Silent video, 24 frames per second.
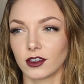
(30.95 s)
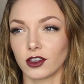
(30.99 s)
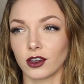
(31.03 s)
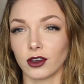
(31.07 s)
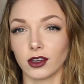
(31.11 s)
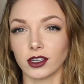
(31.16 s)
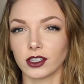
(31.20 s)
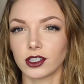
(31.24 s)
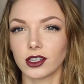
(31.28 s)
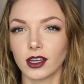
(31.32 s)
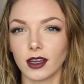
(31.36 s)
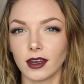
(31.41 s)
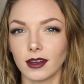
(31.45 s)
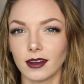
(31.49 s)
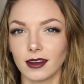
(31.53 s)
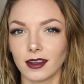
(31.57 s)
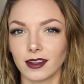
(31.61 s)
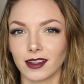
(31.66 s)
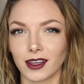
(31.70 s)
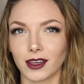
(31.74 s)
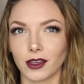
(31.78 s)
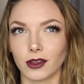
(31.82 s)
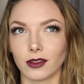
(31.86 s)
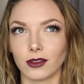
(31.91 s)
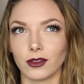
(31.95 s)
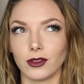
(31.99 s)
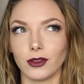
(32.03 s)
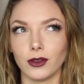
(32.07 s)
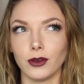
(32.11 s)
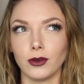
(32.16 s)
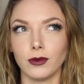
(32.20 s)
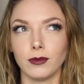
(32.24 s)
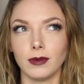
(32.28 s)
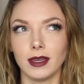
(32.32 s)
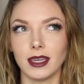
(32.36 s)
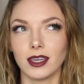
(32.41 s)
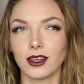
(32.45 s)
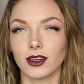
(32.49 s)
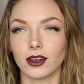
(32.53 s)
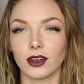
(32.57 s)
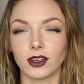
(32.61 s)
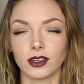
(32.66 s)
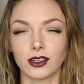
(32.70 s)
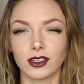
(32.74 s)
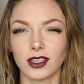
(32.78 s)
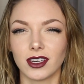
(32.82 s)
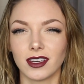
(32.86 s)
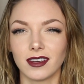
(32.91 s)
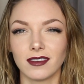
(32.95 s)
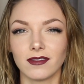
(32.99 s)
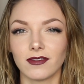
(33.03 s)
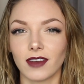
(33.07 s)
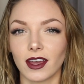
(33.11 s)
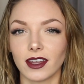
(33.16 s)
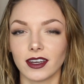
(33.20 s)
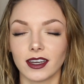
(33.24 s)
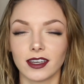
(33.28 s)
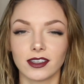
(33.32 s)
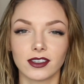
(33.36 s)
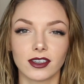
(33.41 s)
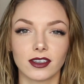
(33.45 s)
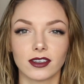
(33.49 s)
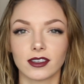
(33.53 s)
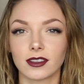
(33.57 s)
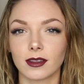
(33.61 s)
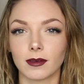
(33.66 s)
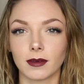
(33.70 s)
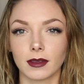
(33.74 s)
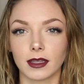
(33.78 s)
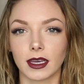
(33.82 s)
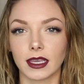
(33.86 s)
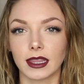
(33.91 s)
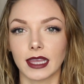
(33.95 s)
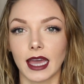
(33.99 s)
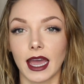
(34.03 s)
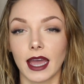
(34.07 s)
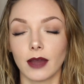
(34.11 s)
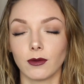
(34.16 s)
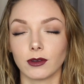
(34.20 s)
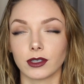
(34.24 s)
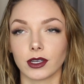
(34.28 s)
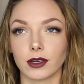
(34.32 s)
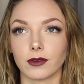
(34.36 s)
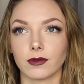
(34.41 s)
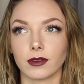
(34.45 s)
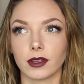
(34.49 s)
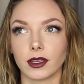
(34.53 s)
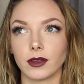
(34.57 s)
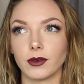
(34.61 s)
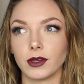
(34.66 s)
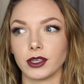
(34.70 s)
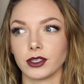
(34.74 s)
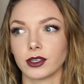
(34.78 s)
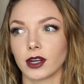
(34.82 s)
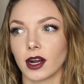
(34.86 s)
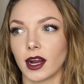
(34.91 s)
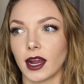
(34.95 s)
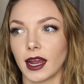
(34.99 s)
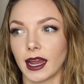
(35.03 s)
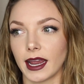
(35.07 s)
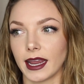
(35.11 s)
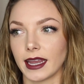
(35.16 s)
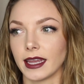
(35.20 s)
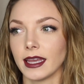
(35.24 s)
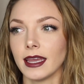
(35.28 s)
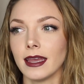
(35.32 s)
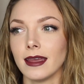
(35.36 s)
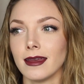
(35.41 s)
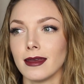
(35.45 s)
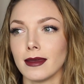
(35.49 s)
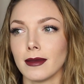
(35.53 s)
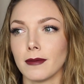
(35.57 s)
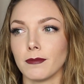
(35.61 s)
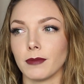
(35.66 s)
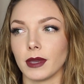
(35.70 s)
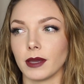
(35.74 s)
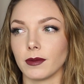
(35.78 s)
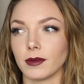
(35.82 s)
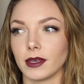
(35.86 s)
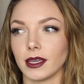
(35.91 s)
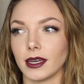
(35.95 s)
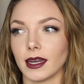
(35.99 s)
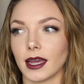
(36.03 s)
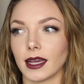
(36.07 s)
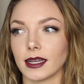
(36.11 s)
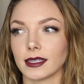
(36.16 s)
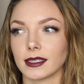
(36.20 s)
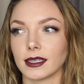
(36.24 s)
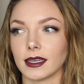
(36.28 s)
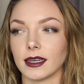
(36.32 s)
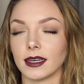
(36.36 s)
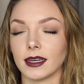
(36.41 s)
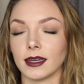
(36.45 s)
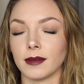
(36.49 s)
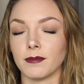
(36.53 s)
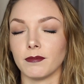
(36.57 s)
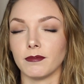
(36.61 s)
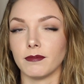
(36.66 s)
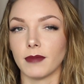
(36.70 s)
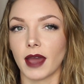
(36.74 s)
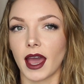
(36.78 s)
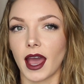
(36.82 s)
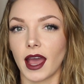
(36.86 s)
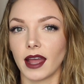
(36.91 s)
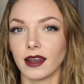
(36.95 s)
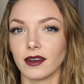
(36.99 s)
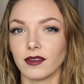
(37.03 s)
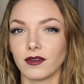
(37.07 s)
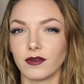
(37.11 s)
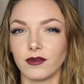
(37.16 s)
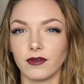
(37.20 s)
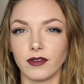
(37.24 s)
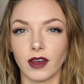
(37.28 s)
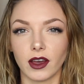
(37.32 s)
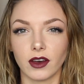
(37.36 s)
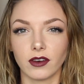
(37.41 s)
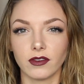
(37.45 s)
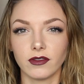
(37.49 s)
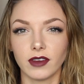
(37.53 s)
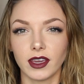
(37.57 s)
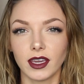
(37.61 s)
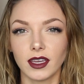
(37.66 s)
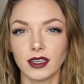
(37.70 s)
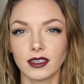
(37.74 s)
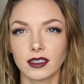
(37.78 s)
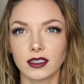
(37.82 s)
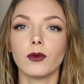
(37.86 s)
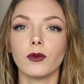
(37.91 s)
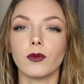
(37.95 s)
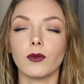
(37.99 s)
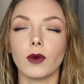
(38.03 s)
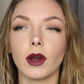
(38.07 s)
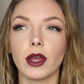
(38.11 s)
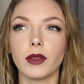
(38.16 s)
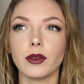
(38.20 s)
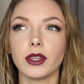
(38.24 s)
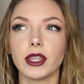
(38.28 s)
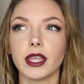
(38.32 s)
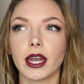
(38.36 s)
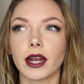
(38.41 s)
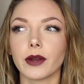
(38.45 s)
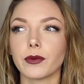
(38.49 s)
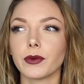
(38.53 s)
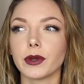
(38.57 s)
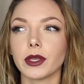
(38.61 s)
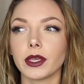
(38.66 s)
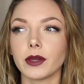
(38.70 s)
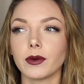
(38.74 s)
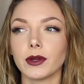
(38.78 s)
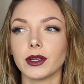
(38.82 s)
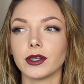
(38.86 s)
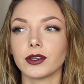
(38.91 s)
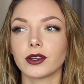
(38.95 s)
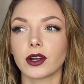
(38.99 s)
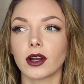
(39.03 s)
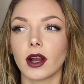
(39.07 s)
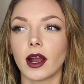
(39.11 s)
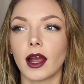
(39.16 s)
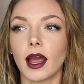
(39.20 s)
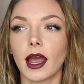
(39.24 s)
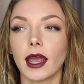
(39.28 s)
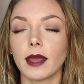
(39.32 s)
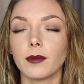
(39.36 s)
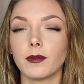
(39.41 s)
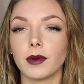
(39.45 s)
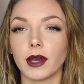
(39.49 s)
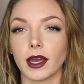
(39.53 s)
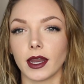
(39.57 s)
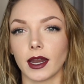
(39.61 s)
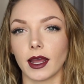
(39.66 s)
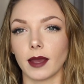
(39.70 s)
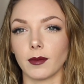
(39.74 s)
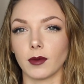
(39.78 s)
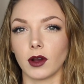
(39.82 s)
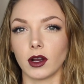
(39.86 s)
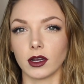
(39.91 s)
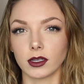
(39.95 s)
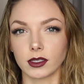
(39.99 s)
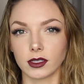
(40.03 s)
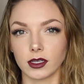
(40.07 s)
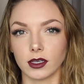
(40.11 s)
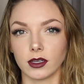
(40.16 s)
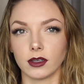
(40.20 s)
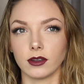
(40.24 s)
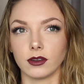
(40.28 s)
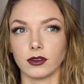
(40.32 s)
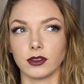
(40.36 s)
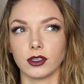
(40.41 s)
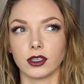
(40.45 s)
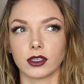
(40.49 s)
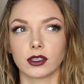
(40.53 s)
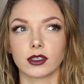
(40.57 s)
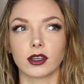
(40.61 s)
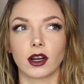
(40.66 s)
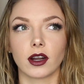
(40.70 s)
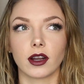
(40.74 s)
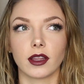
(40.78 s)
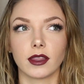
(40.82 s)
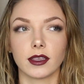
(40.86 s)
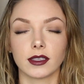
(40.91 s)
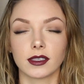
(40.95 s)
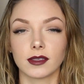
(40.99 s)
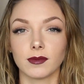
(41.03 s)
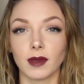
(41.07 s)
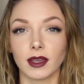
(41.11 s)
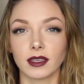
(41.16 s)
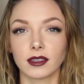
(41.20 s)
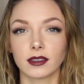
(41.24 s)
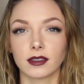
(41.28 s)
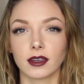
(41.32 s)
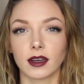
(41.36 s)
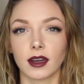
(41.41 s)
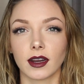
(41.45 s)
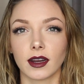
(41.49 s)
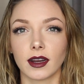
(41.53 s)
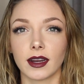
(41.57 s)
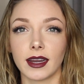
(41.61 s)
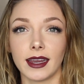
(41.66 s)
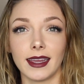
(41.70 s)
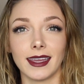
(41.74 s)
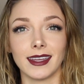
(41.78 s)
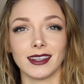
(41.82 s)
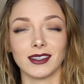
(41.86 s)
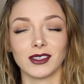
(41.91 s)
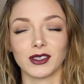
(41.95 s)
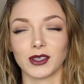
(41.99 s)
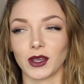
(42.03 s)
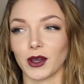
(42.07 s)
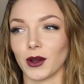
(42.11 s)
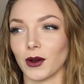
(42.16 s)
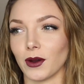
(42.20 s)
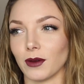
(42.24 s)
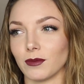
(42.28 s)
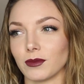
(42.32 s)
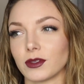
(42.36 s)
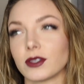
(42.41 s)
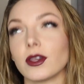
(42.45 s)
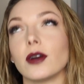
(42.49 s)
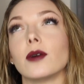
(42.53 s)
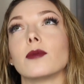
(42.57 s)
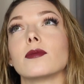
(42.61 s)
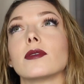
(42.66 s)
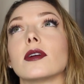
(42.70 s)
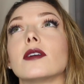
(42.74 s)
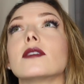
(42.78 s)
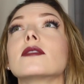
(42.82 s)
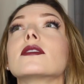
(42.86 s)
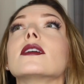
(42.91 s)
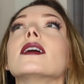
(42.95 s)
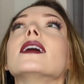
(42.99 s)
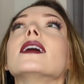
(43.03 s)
cushion, like a Lumi cushion foundation or something like that, which I really want to try. Maybelline has a matte velvet one that I really want to try, but I'm also just started the semester and so I'm so broke